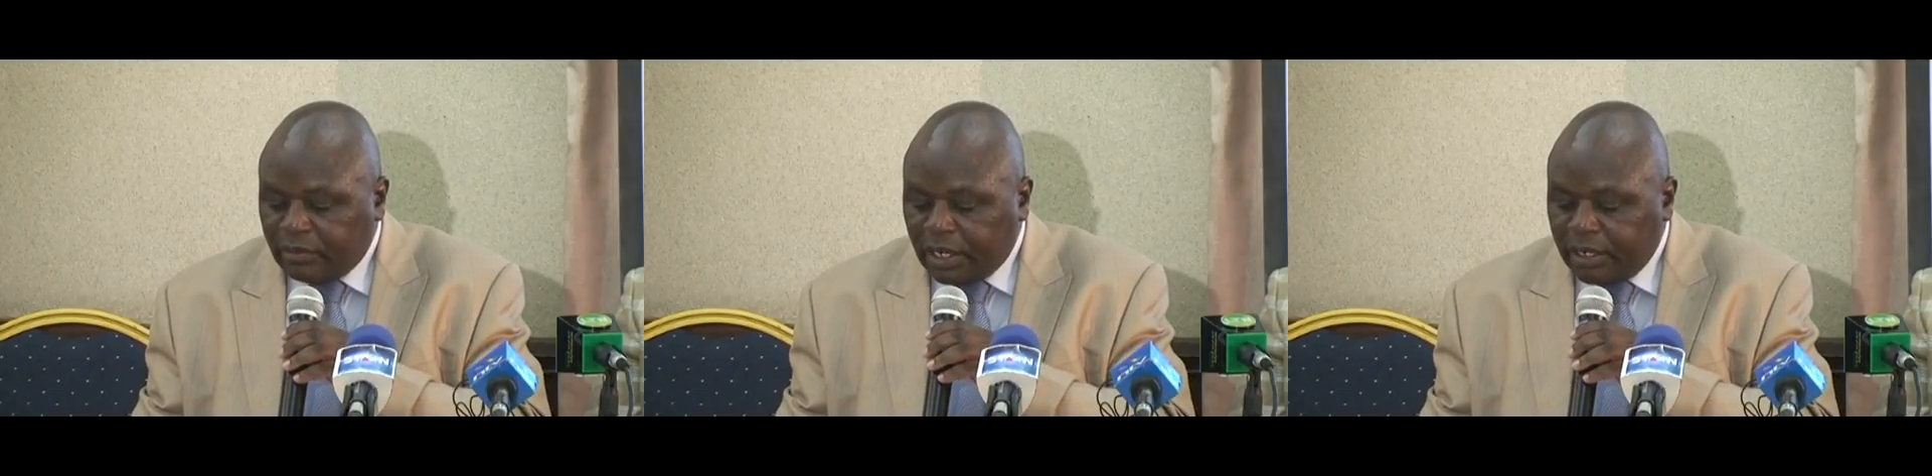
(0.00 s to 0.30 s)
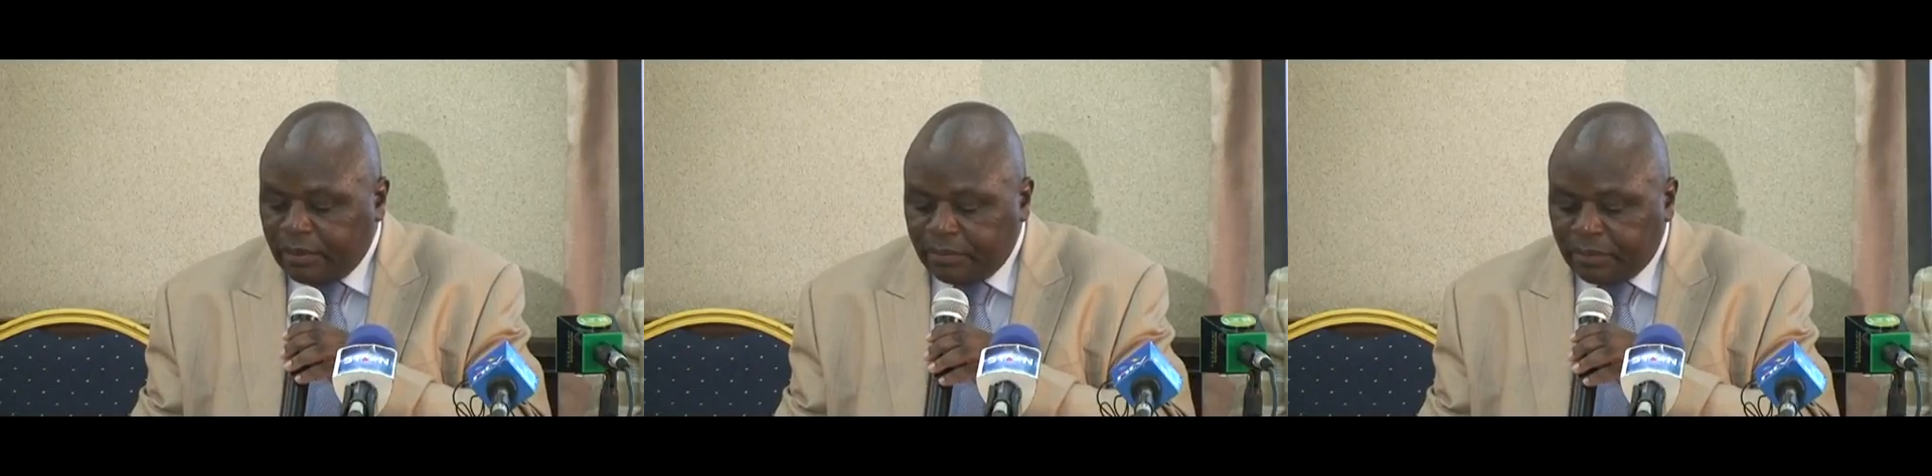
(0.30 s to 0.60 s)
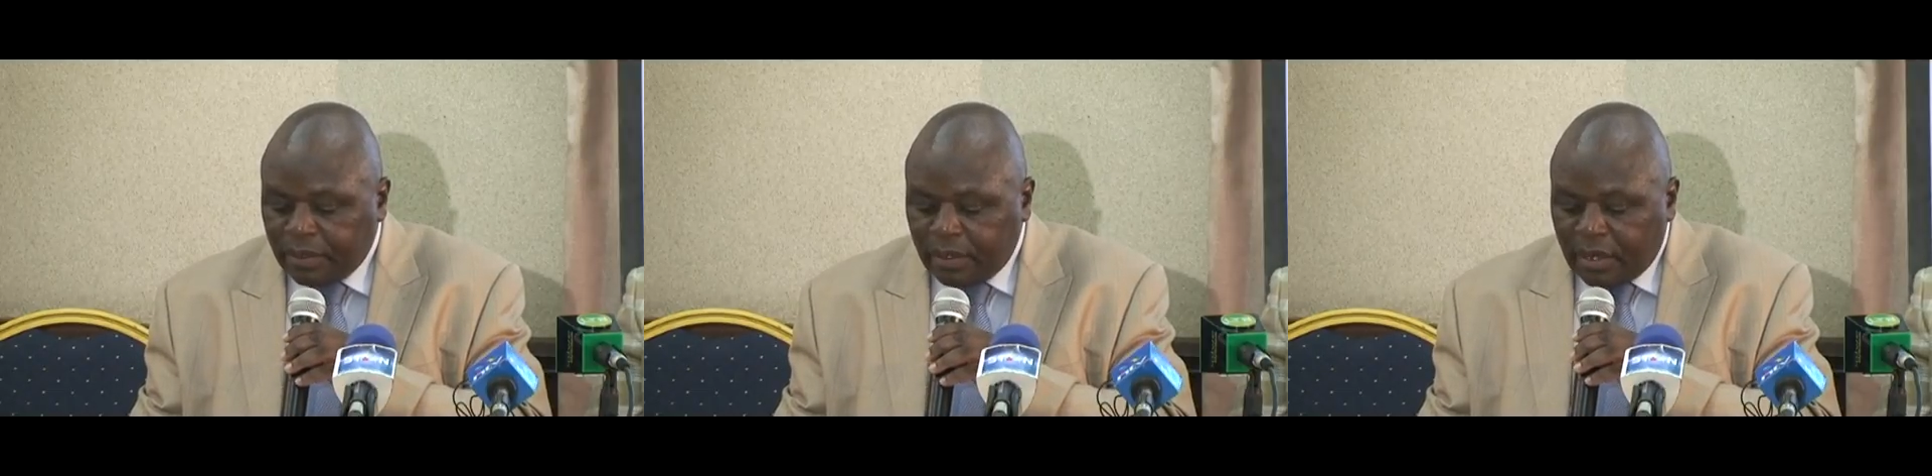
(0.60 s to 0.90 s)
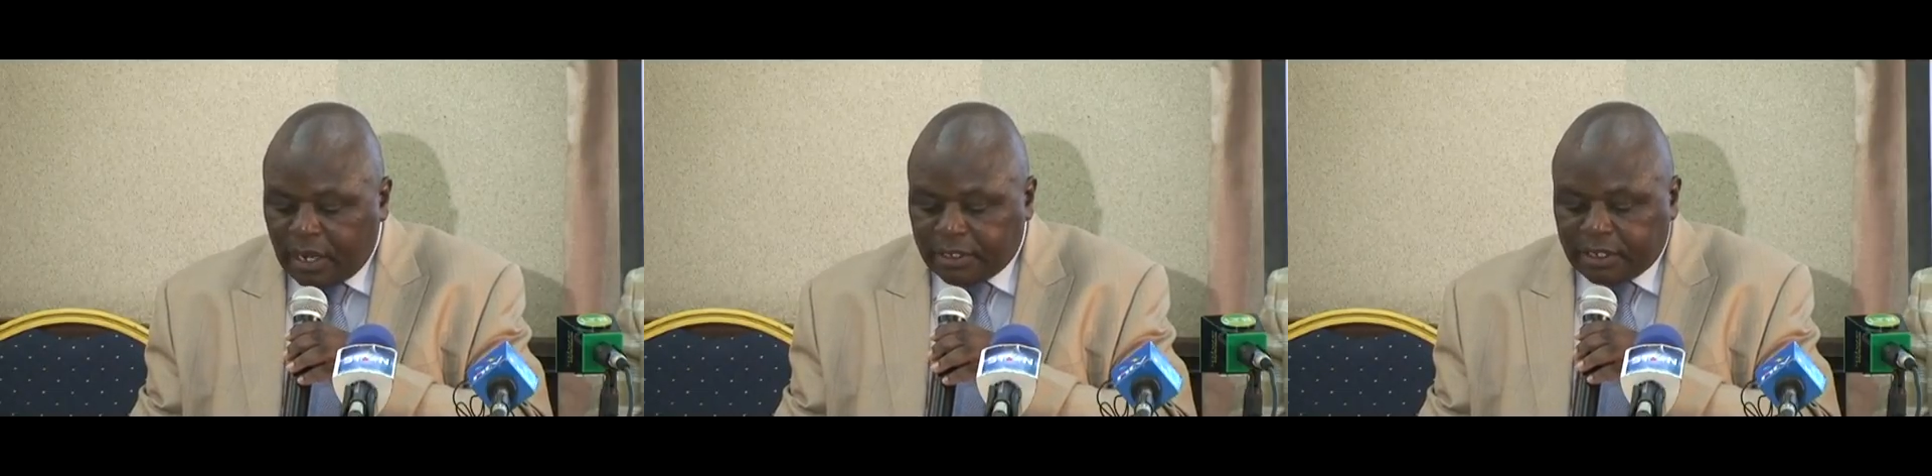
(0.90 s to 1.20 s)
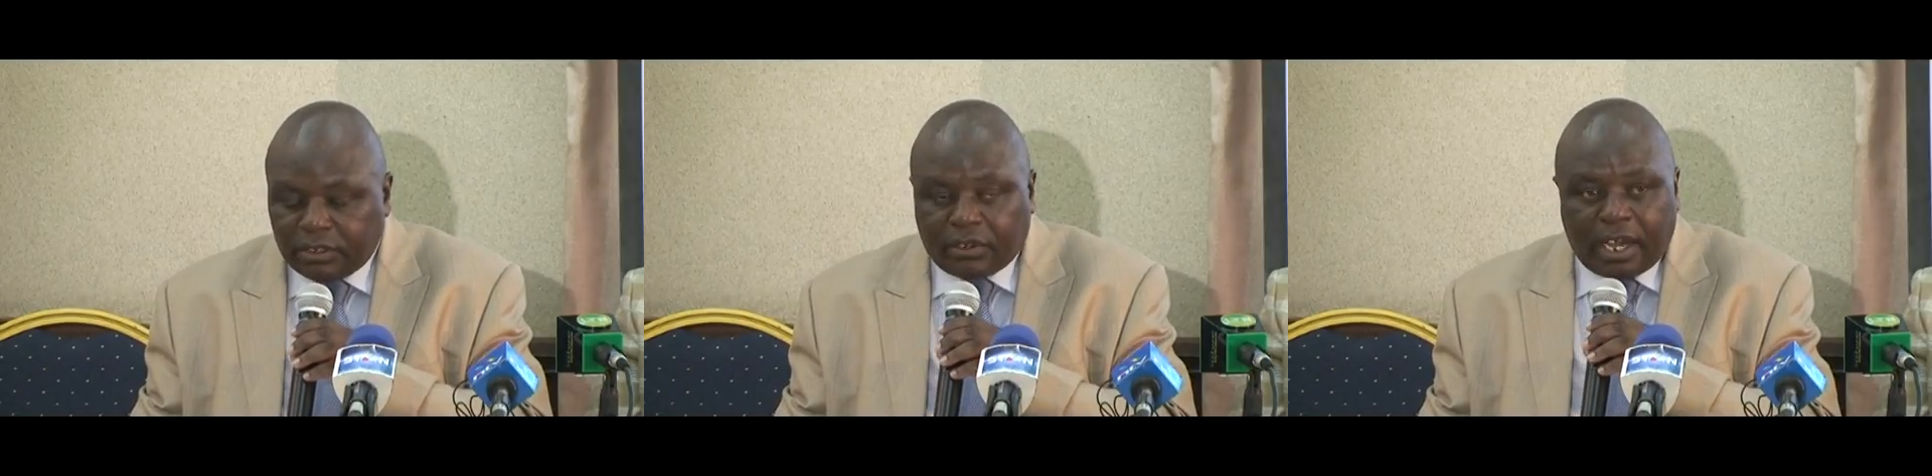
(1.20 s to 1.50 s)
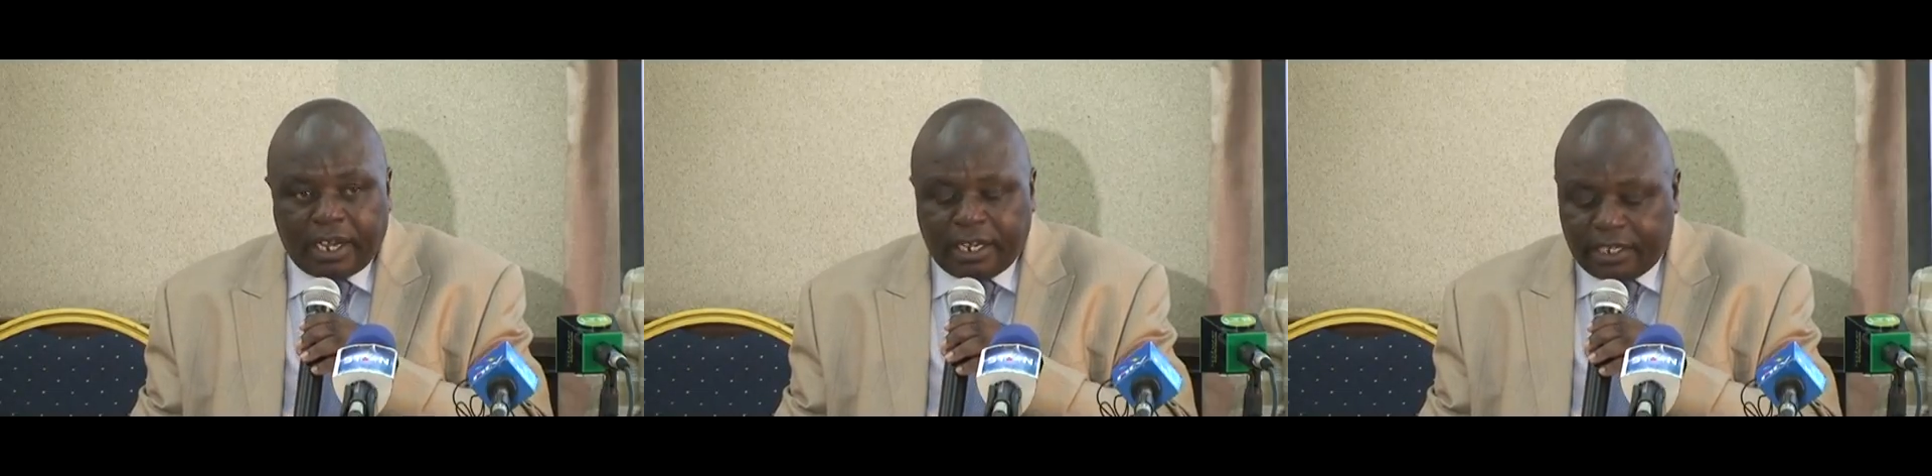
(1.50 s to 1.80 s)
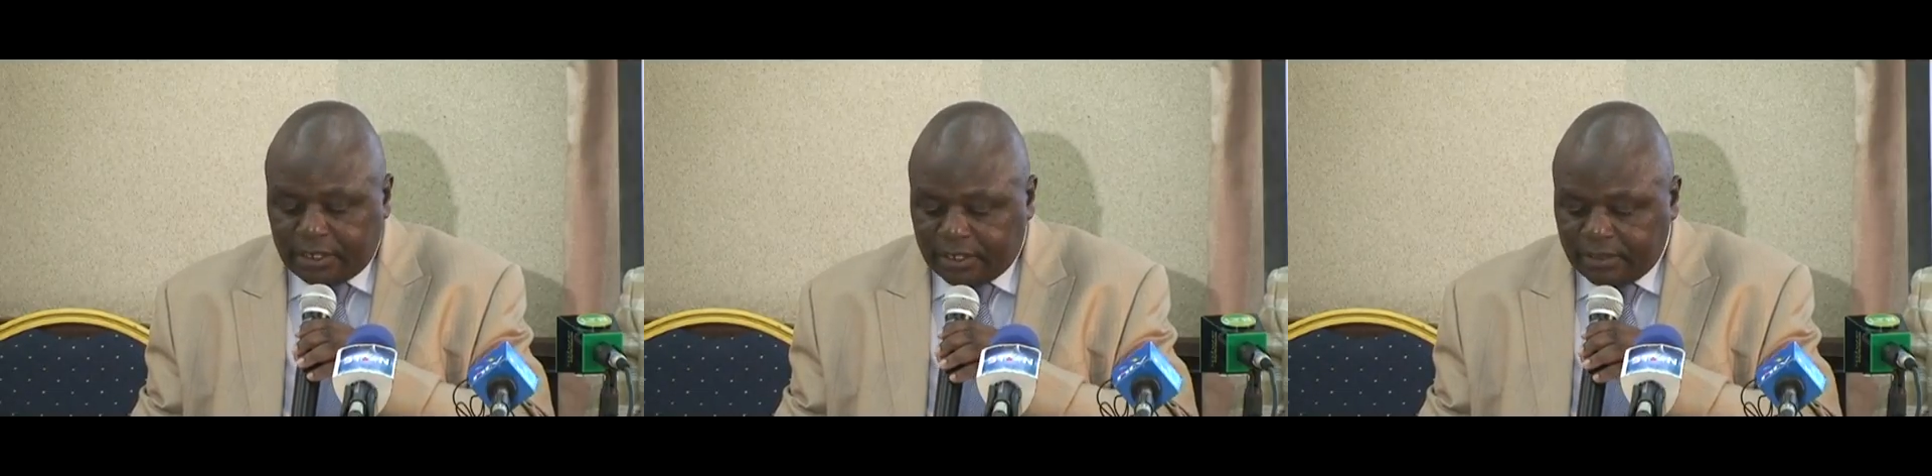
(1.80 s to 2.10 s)
Valley and Central
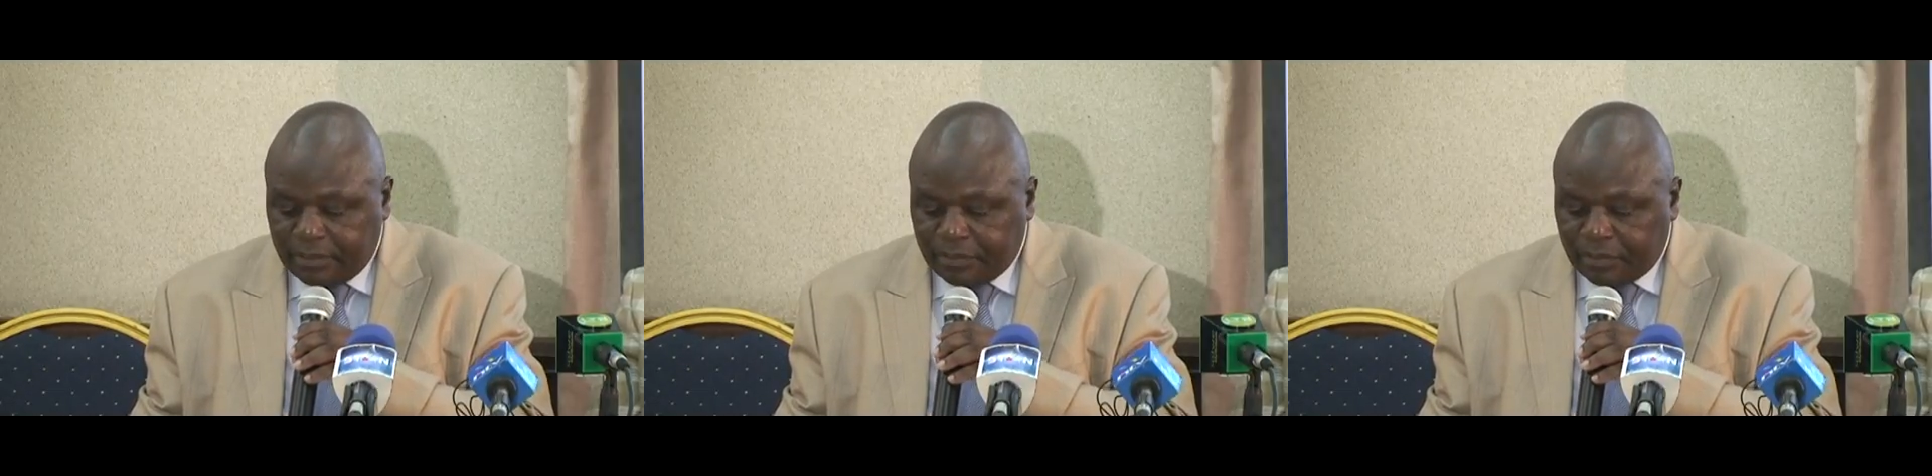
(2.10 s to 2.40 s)
Highlands,